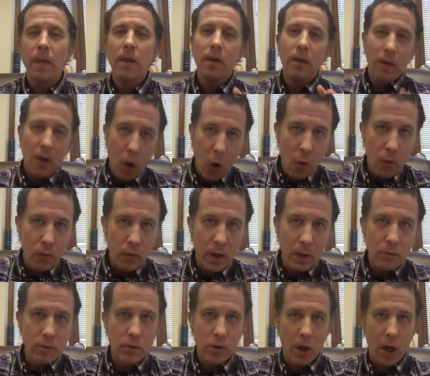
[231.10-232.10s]
Hopefully
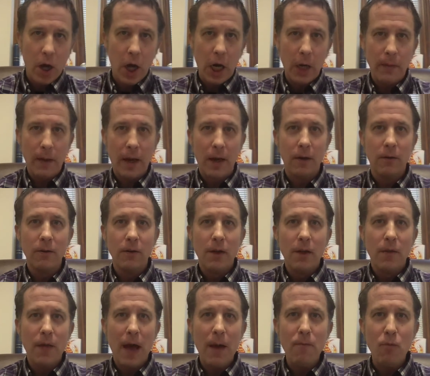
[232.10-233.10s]
we'll talk about
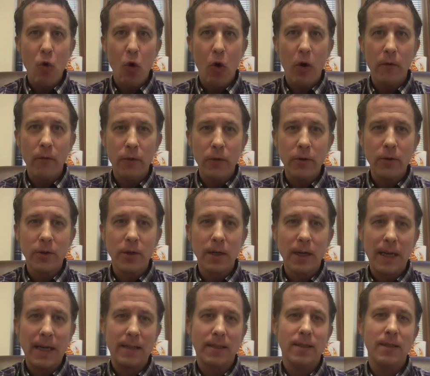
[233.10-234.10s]
that more in future
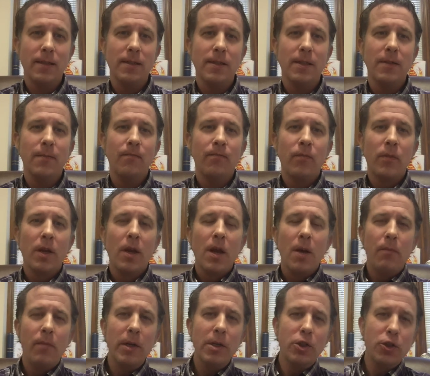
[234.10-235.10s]
lessons.
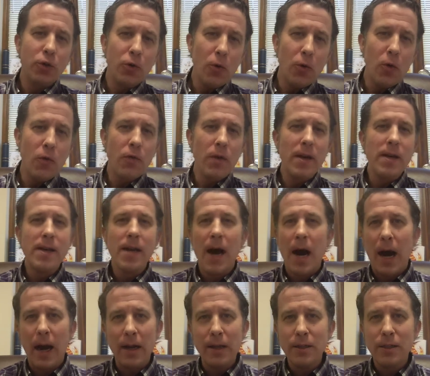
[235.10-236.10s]
But truth and
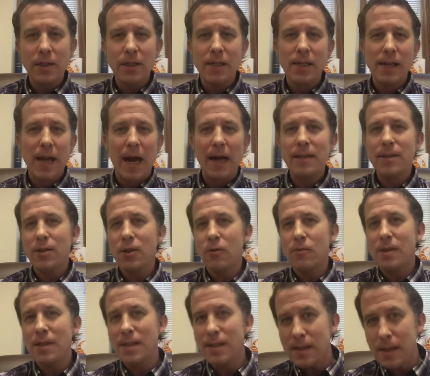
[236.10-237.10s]
knowledge is not so
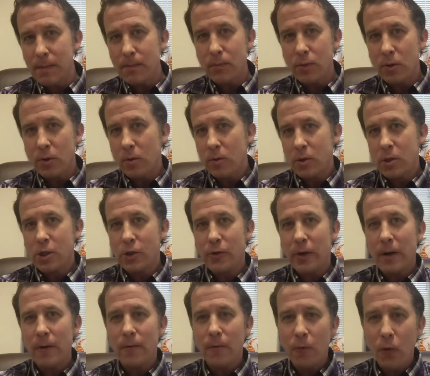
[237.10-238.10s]
simple or
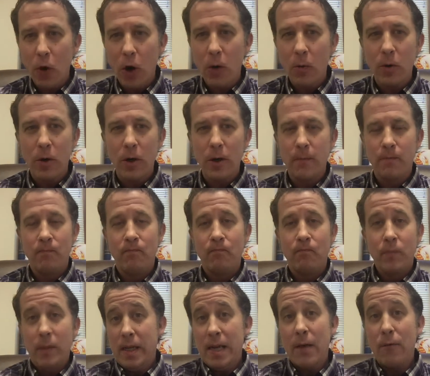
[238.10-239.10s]
straightforward.
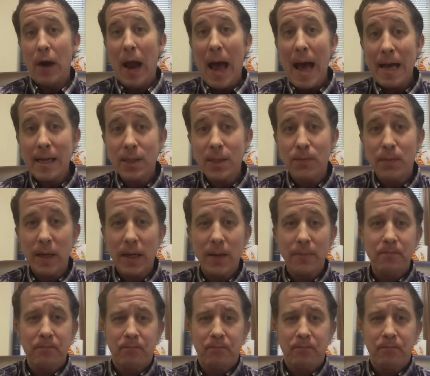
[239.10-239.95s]
Never has been.